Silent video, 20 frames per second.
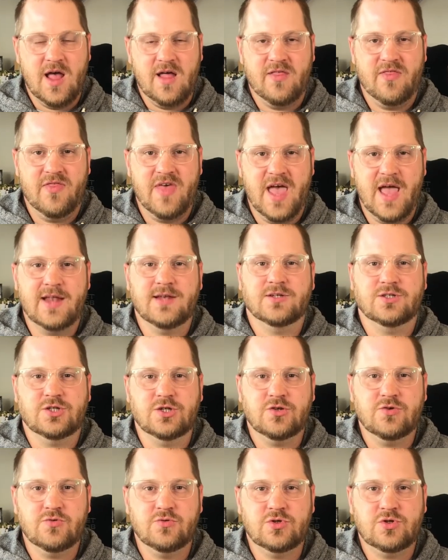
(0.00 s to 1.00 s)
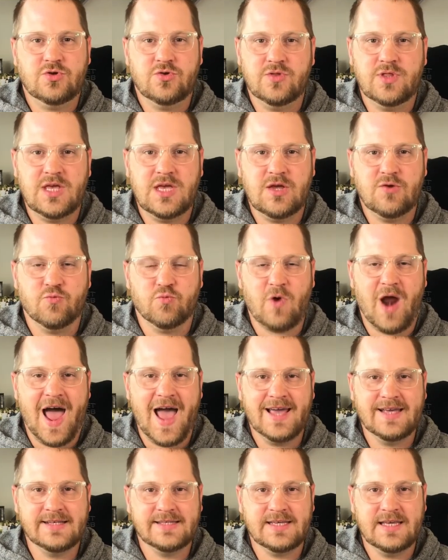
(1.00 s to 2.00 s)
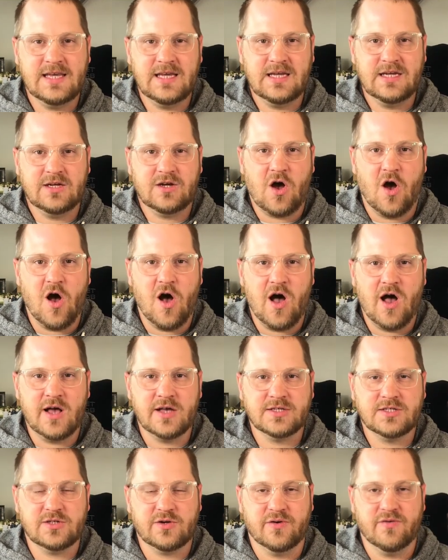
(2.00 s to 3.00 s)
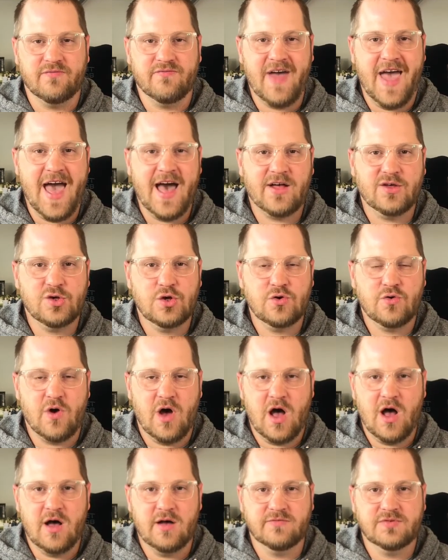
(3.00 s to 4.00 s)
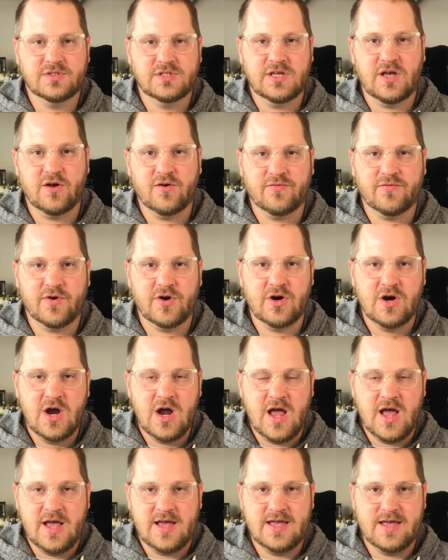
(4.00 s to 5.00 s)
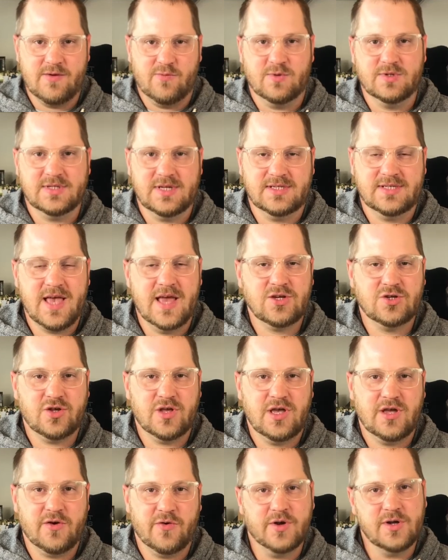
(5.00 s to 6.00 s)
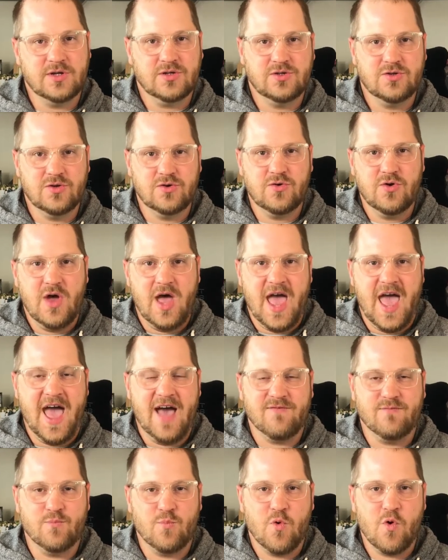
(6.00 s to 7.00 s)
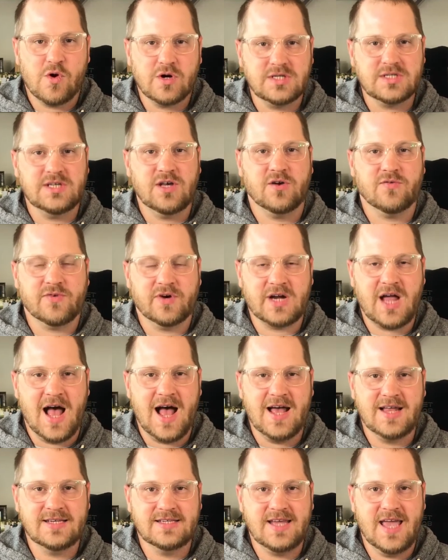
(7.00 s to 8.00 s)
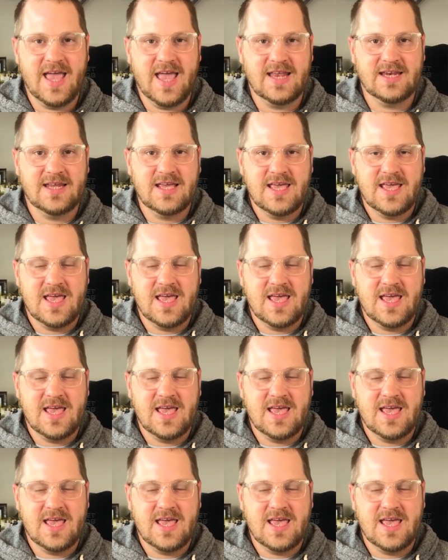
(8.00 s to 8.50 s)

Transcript: Then, due to the rising cost or value of silver, it was essentially going to have more silver content